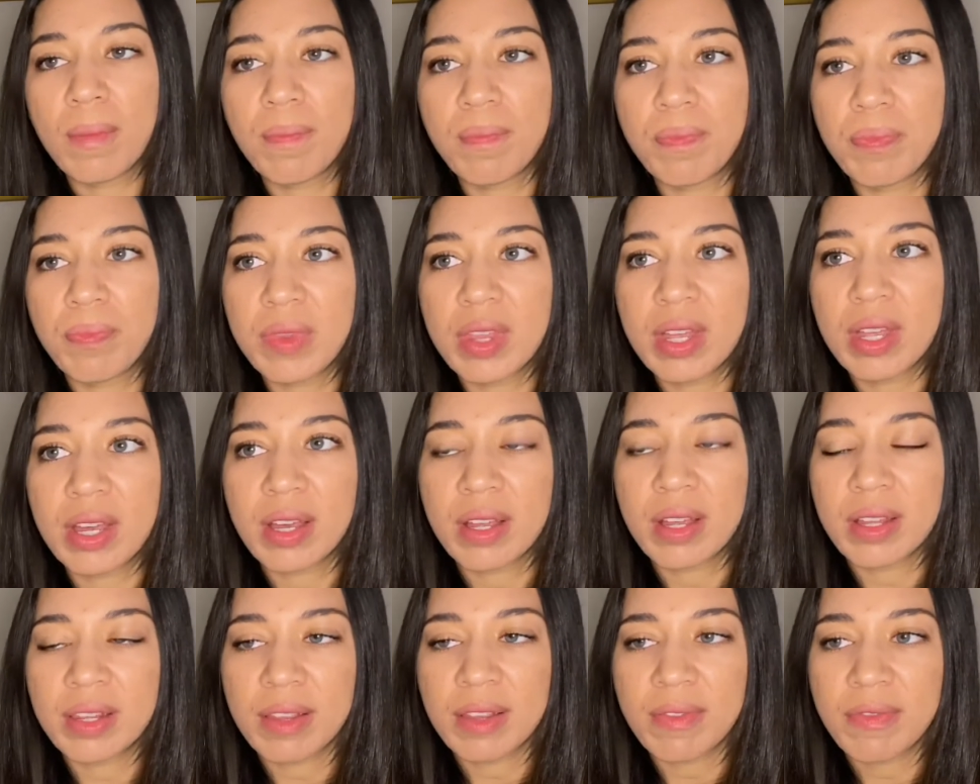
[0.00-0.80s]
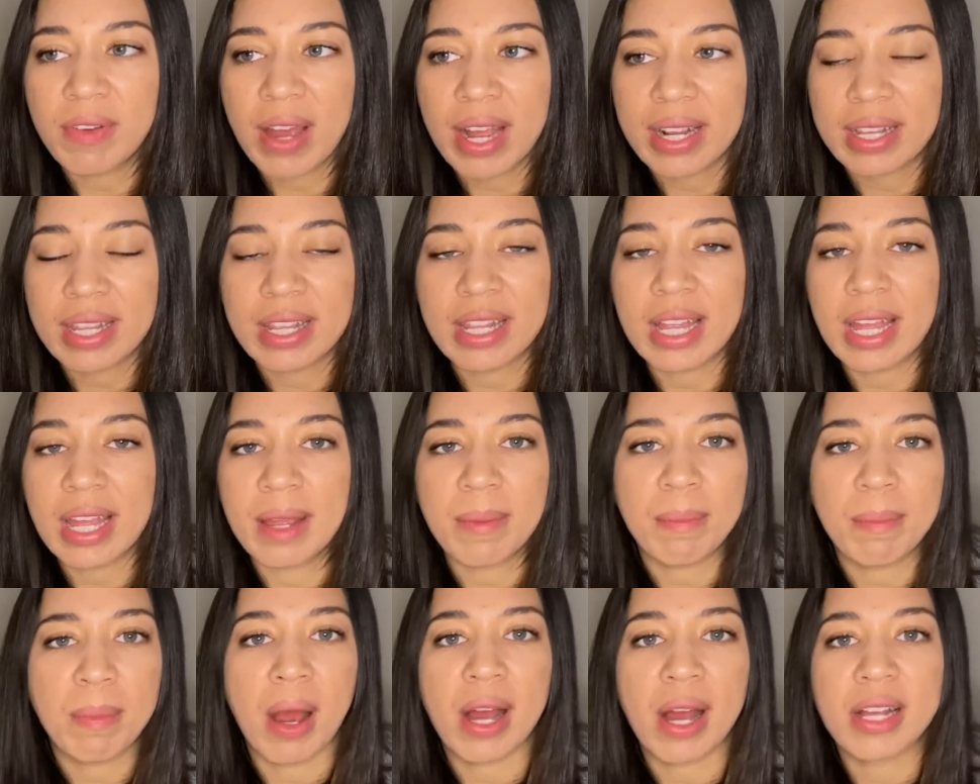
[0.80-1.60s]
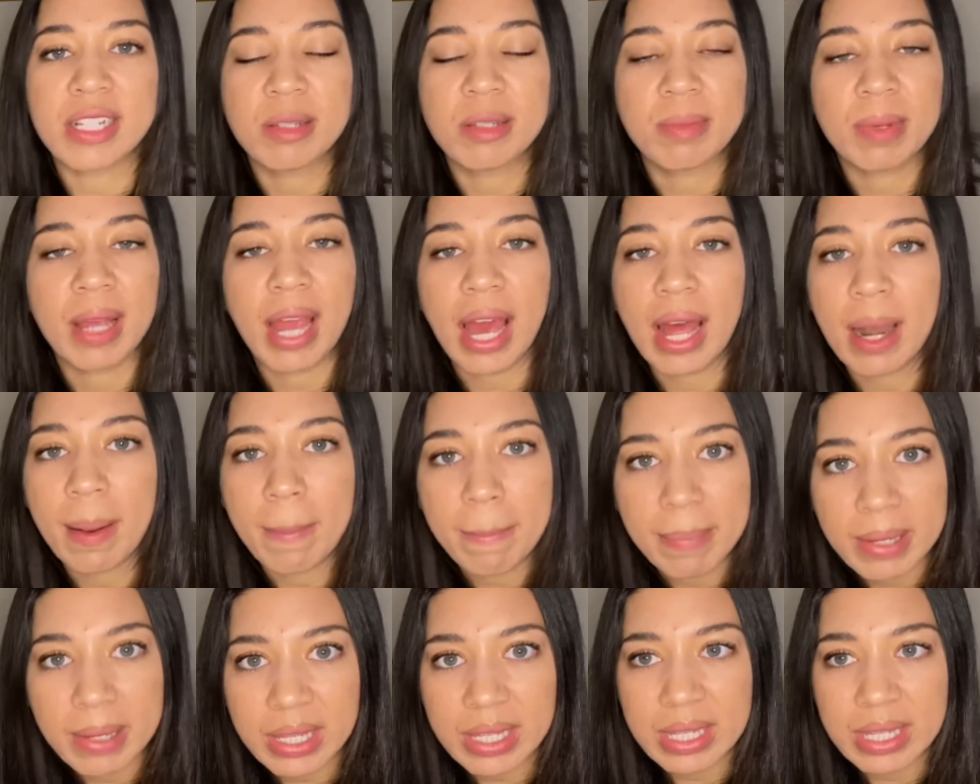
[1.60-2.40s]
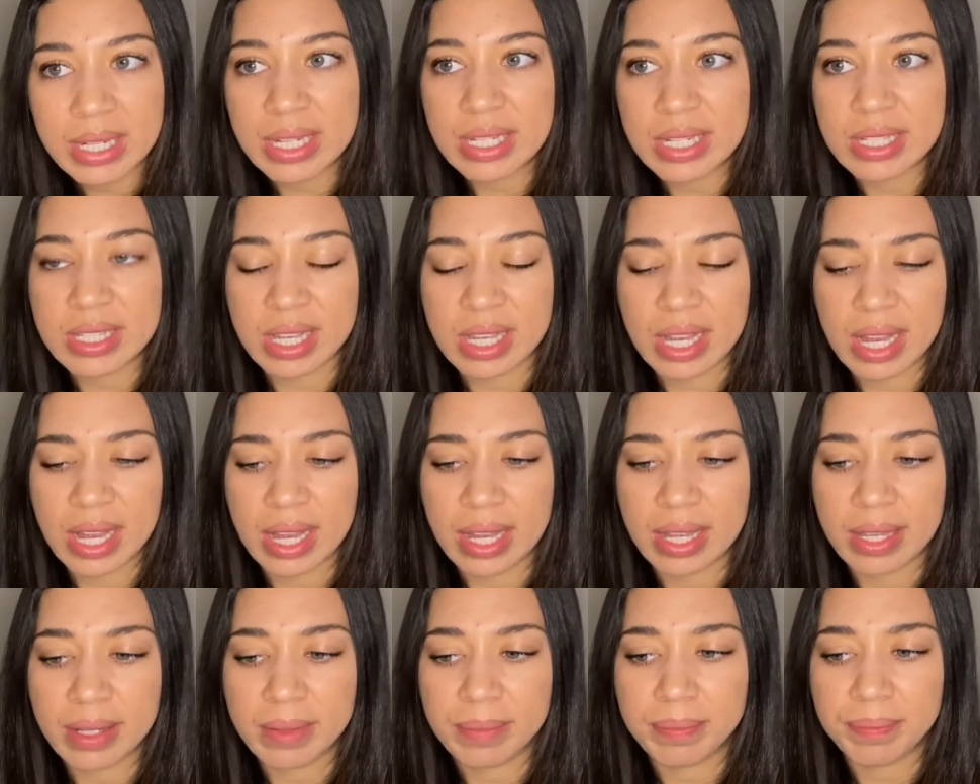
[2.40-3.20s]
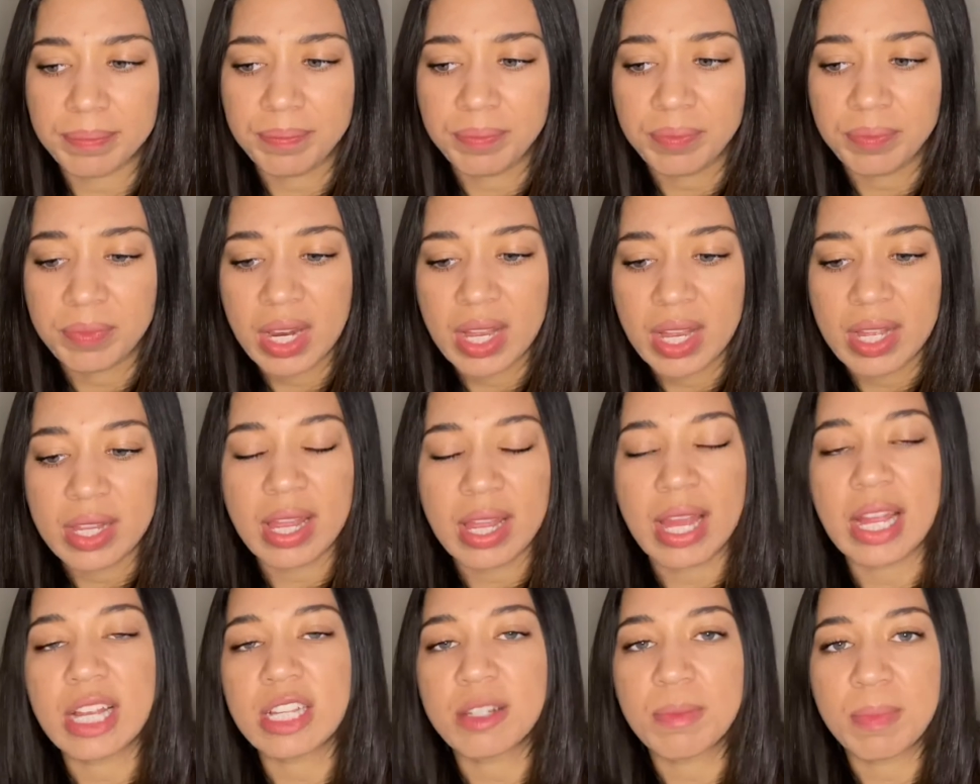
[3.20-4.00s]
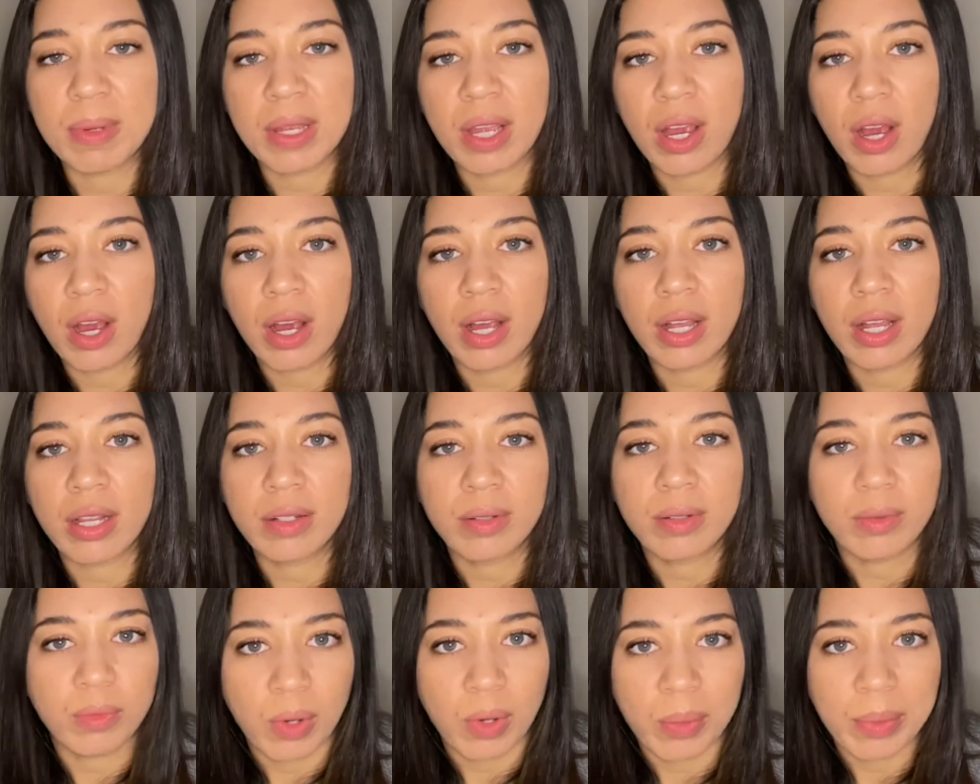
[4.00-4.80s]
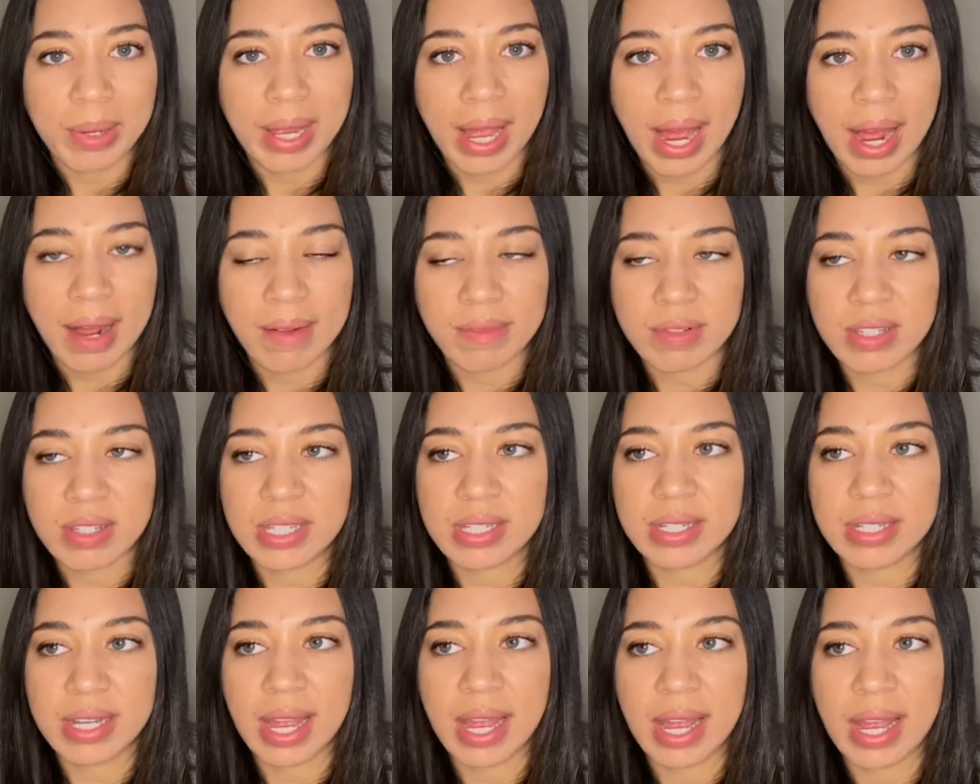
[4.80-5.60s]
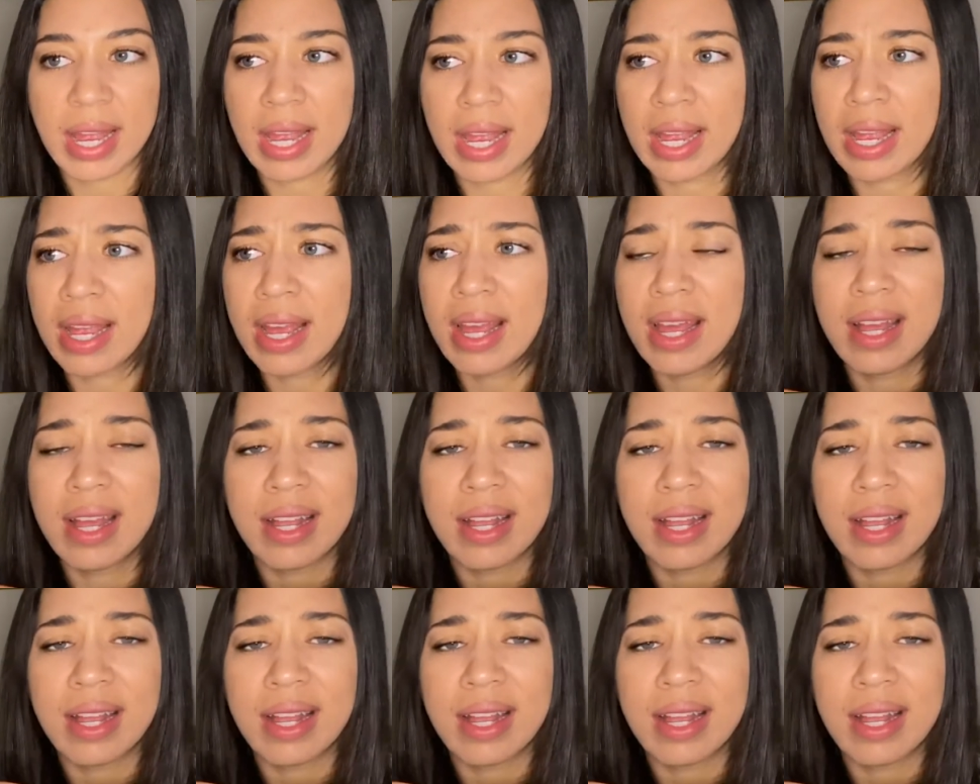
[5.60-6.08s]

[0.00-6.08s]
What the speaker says: the fact that they possibly had abilities and things beyond what we have today.